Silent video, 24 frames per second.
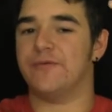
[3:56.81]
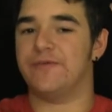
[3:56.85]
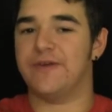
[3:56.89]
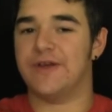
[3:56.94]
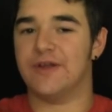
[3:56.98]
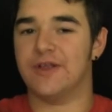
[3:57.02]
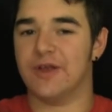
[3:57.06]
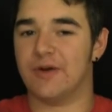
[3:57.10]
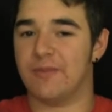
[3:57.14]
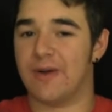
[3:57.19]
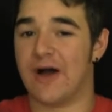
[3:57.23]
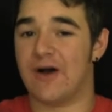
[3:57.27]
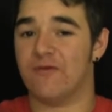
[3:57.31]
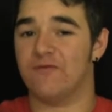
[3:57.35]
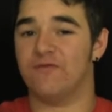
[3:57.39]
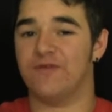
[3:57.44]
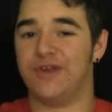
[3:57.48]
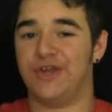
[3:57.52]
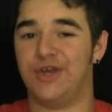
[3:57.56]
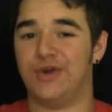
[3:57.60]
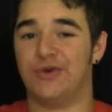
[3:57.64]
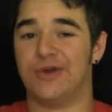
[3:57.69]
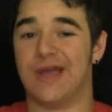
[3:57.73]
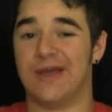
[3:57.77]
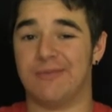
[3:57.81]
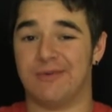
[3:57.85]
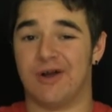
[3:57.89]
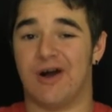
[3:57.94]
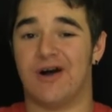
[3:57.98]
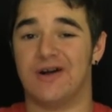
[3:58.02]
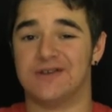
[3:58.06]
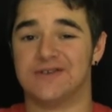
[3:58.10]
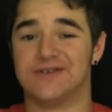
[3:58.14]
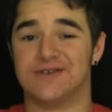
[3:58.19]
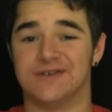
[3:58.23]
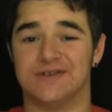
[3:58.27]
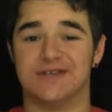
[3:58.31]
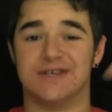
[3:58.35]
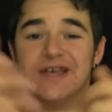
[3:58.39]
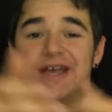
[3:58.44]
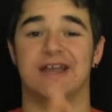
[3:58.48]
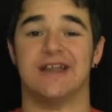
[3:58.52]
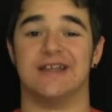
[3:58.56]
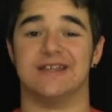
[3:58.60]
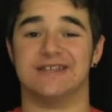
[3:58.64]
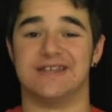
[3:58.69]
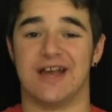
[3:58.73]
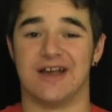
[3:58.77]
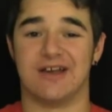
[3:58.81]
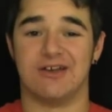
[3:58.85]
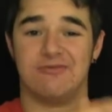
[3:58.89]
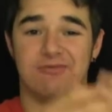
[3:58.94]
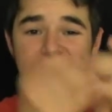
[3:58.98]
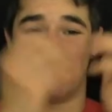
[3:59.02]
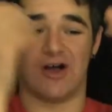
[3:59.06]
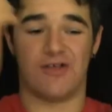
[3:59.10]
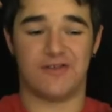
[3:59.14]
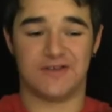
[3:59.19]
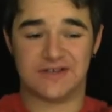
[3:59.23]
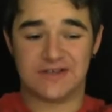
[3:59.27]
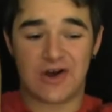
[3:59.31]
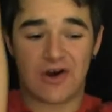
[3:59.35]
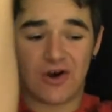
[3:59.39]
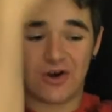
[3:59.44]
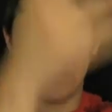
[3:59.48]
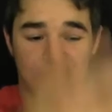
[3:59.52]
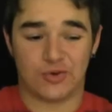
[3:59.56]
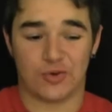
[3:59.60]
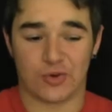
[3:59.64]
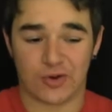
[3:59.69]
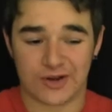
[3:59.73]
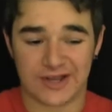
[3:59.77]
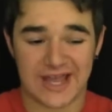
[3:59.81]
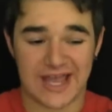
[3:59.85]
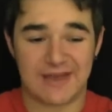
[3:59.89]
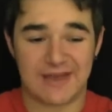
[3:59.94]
feel about video game consoles again. It's not going to be all this hardcore